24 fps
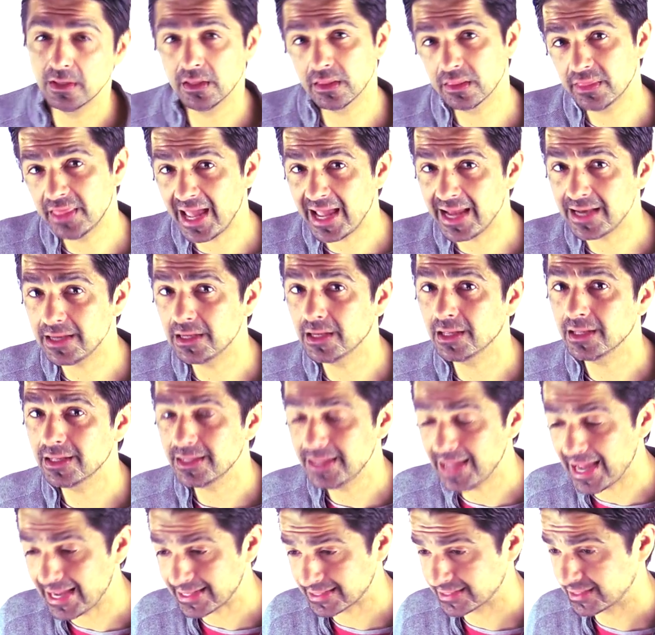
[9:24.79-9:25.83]
then
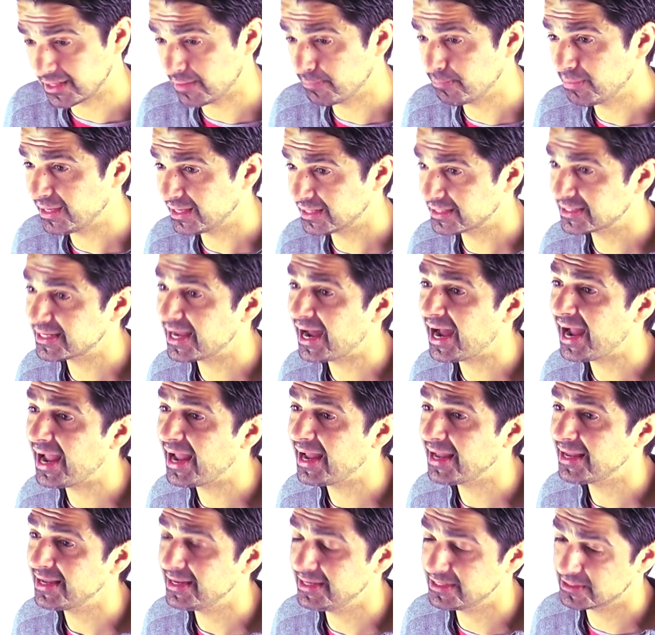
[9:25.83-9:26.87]
yes, a bigger
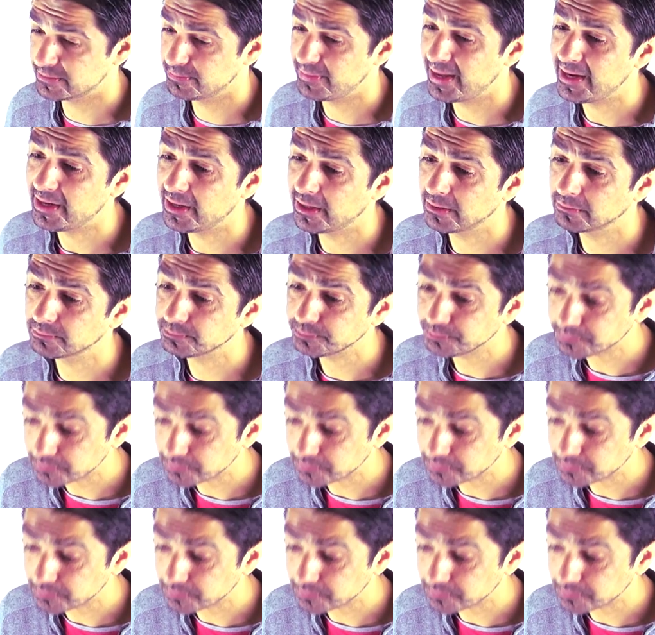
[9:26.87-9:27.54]
tire is better.